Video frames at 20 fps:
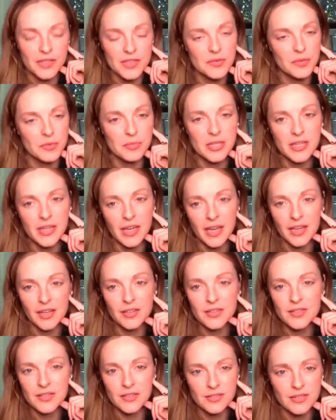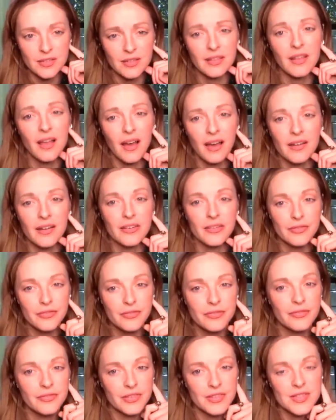would be gay because there's a lot of
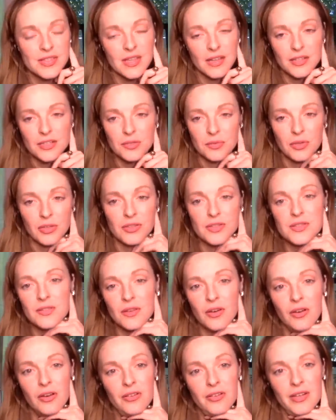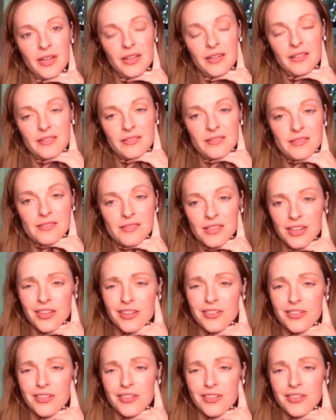sexual assault and, you know.